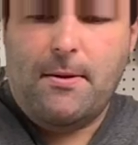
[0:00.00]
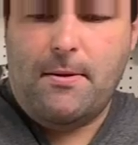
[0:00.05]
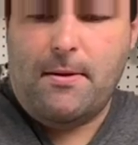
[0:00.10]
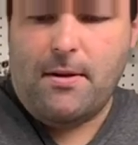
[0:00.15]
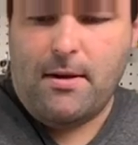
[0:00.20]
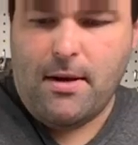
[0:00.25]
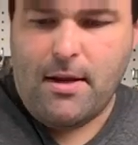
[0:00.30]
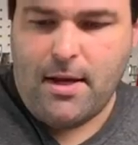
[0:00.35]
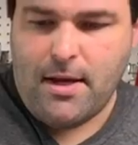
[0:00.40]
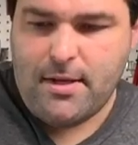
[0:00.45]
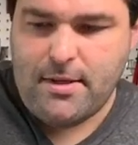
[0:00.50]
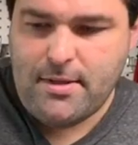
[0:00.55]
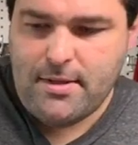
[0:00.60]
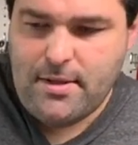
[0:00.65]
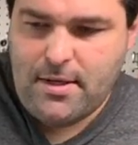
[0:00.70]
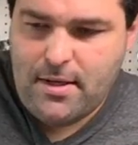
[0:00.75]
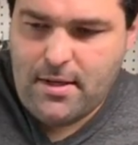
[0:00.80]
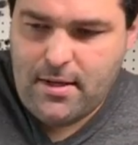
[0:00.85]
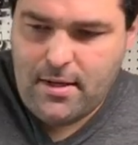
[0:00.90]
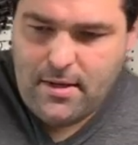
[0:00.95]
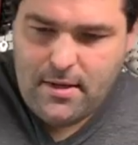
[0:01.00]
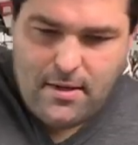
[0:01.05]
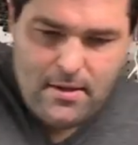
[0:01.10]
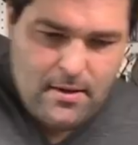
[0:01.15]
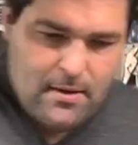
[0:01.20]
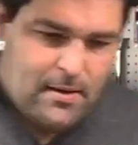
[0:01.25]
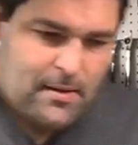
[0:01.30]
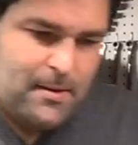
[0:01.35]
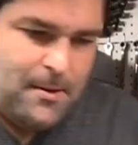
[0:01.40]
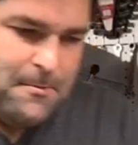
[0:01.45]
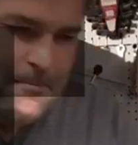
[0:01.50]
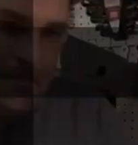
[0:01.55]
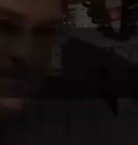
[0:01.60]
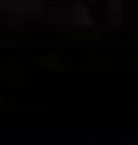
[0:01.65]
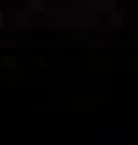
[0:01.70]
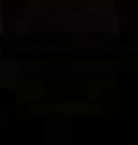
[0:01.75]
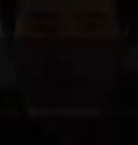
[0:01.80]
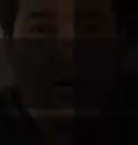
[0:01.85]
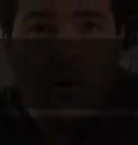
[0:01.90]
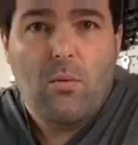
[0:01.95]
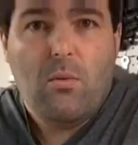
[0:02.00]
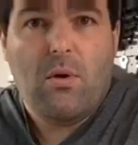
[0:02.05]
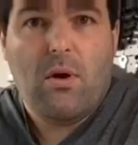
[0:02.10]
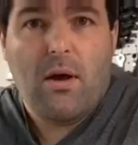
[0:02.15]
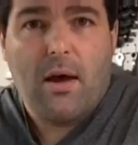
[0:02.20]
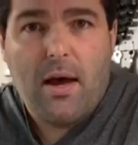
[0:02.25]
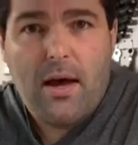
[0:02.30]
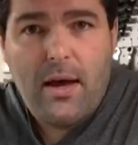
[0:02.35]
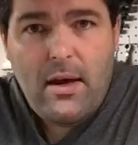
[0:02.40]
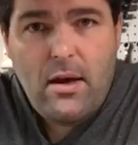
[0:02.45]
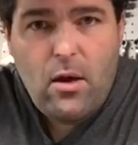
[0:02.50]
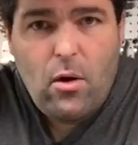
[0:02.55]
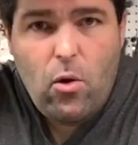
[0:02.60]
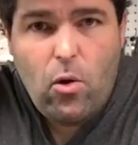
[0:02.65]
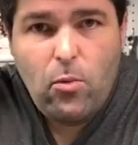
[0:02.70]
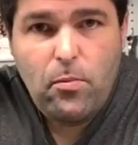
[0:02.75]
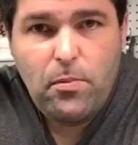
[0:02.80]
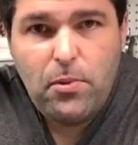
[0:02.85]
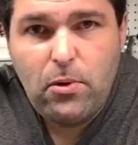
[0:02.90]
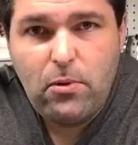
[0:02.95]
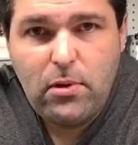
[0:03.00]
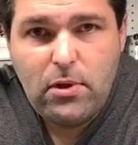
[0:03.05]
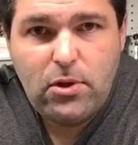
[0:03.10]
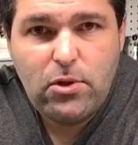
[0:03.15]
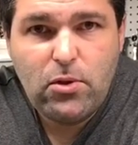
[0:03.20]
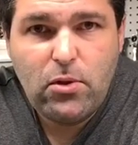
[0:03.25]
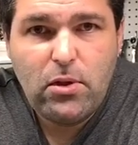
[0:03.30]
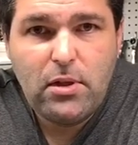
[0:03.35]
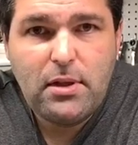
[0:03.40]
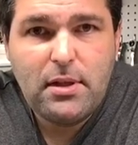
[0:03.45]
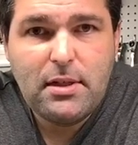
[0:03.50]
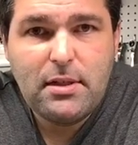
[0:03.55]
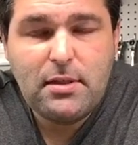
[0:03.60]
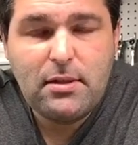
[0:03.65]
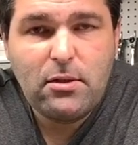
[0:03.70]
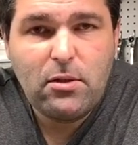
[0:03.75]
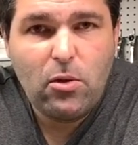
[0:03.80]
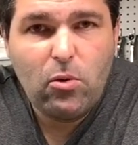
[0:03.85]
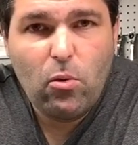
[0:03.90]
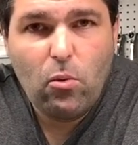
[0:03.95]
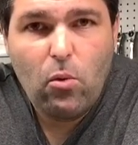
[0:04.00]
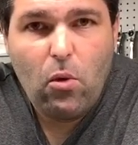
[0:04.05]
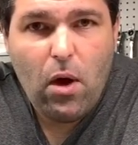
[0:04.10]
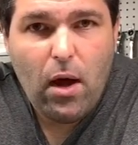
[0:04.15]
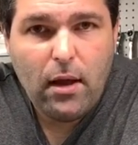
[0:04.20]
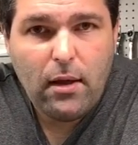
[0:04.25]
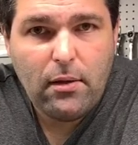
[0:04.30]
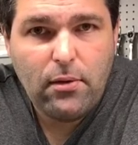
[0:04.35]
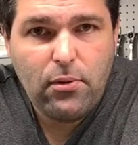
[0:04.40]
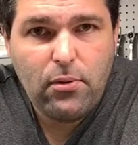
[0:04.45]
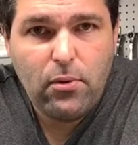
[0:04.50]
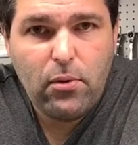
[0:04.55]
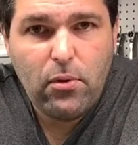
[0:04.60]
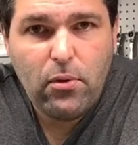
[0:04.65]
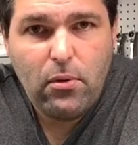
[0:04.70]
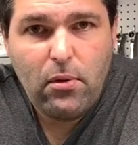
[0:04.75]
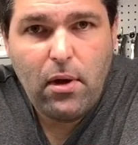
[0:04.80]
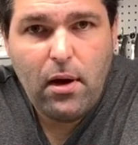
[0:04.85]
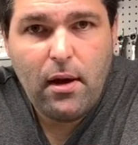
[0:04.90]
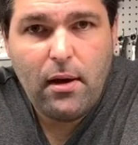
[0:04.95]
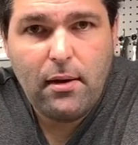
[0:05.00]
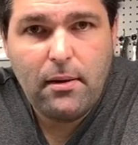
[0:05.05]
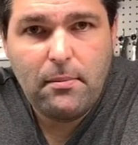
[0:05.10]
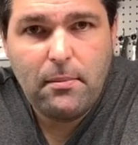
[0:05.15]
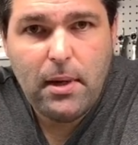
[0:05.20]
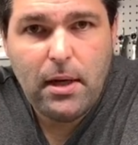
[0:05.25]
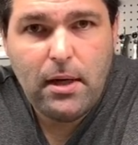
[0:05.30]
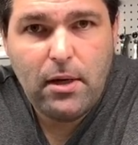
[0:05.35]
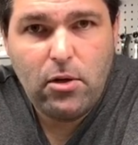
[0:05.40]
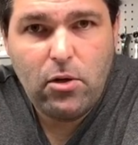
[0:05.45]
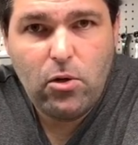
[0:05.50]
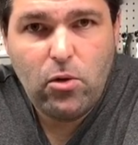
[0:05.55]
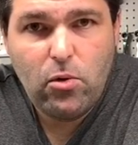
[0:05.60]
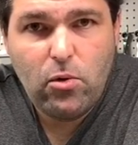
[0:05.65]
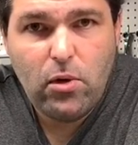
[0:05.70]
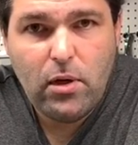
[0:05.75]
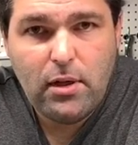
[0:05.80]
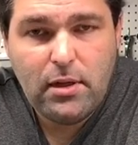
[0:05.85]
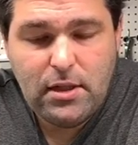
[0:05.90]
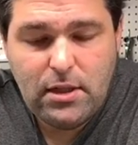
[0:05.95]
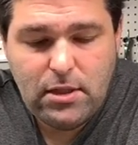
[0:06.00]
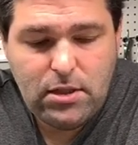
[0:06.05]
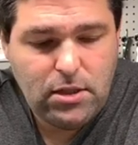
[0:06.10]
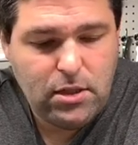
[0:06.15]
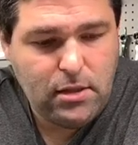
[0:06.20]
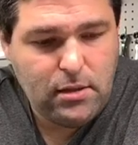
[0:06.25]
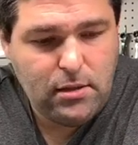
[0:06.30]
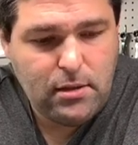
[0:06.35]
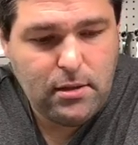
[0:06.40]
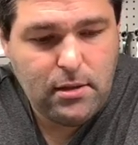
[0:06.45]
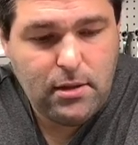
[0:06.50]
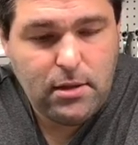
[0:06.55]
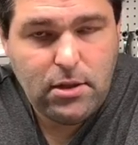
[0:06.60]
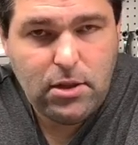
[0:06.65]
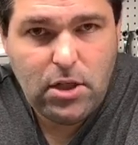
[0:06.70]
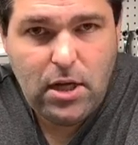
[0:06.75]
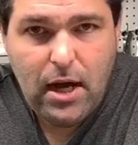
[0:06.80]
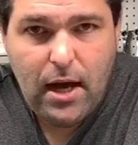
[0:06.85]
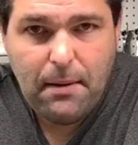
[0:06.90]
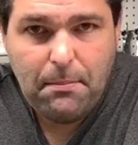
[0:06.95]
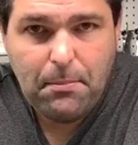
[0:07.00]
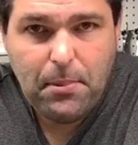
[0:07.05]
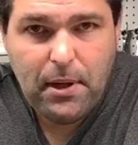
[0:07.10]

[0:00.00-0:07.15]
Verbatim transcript: Nice. Well, I hope you enjoyed this little walkthrough on my new addition to the shop.